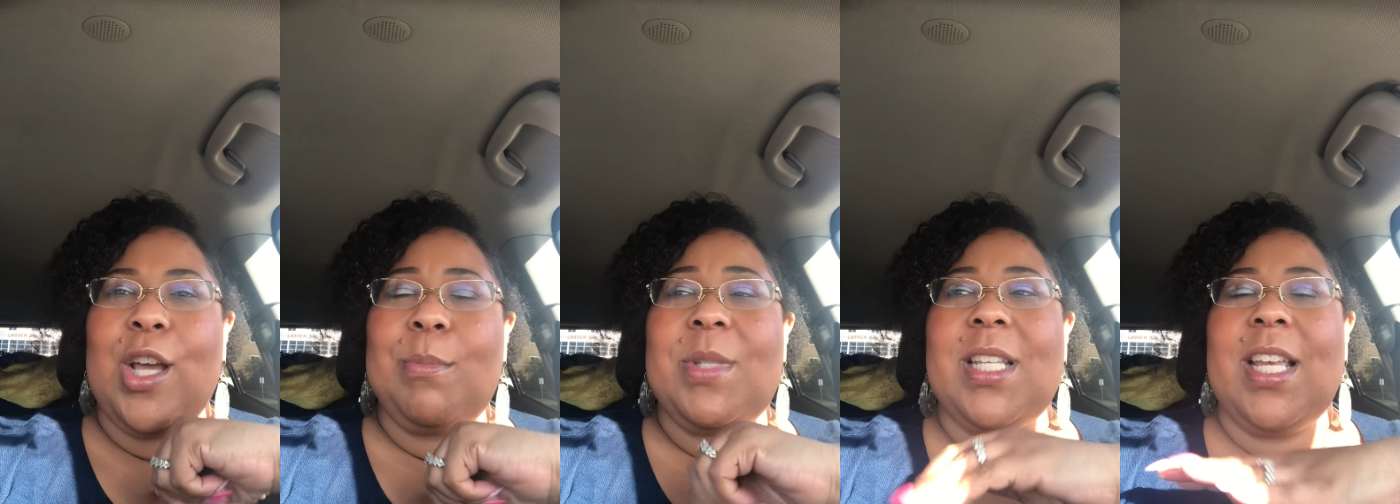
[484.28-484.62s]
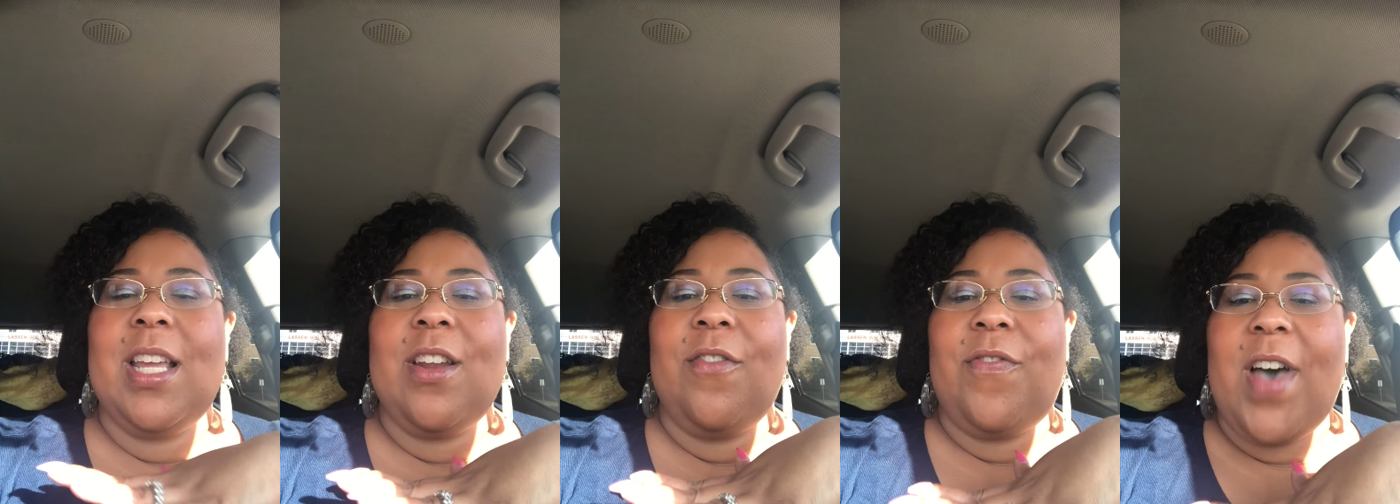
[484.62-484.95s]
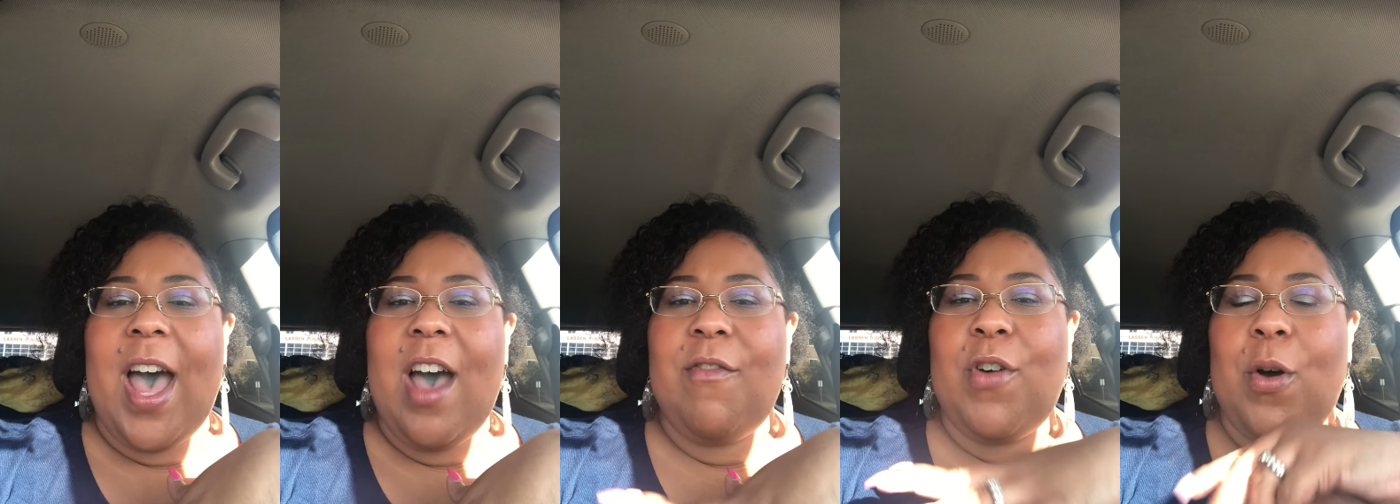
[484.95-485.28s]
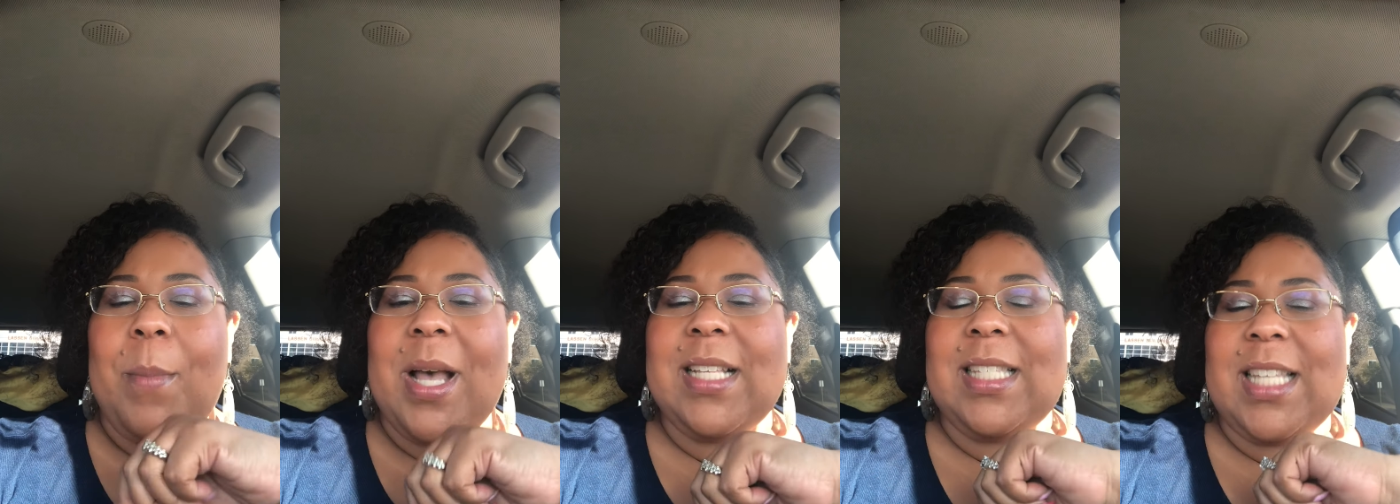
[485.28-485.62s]
up to get a five on
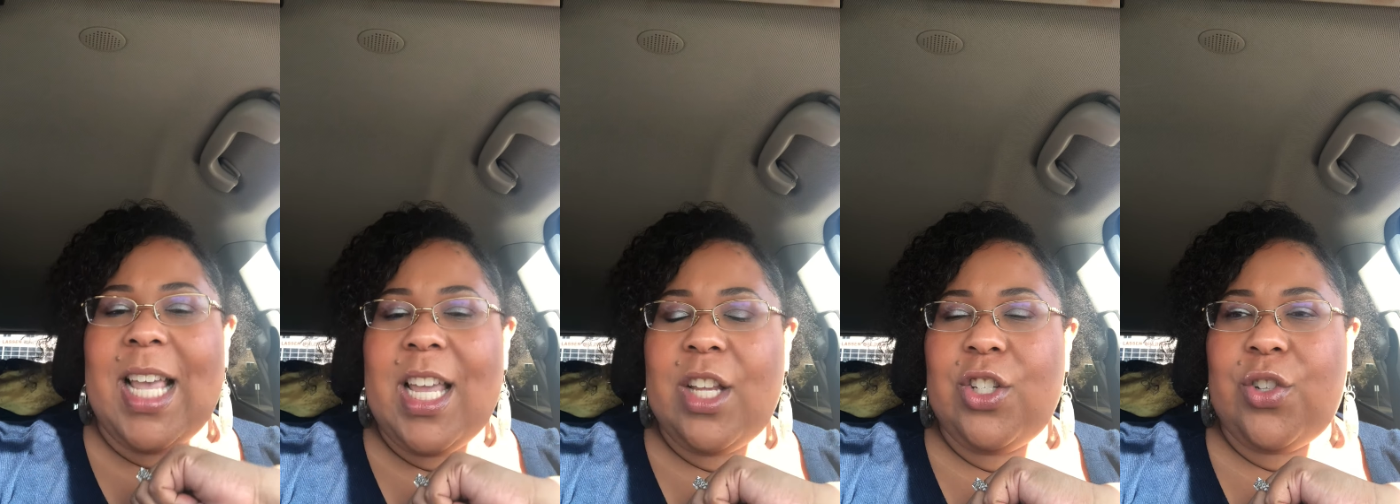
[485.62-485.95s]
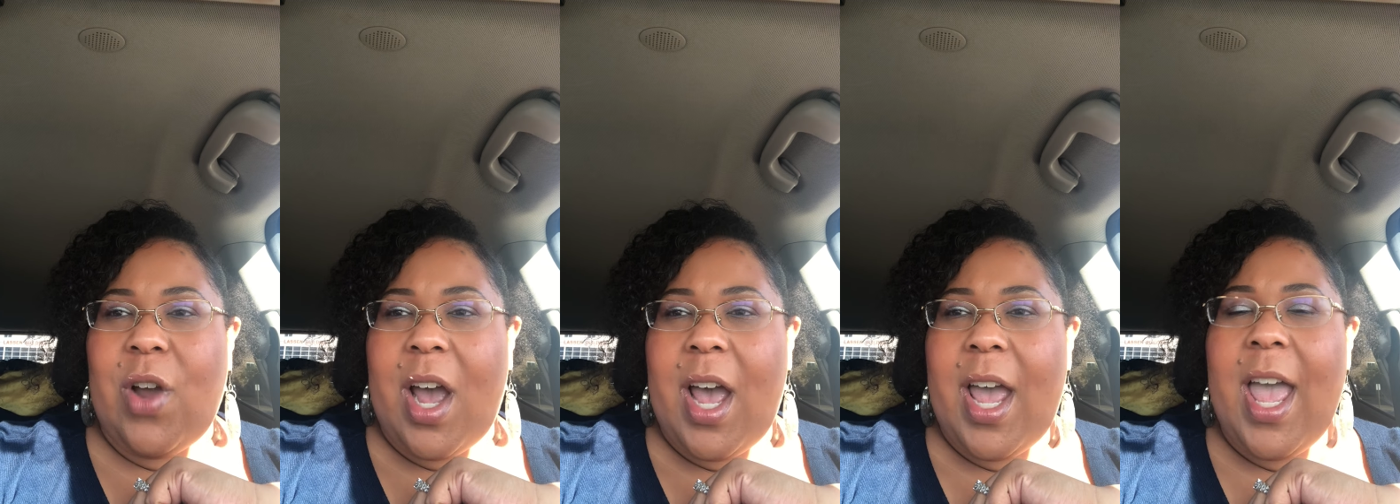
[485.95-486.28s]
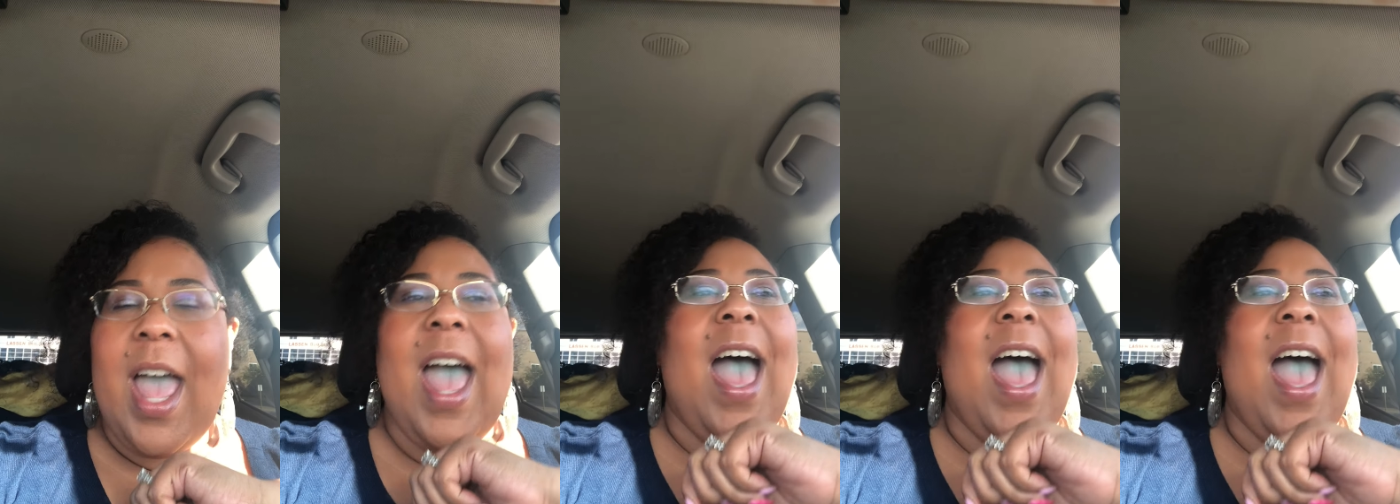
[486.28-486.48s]
my second try.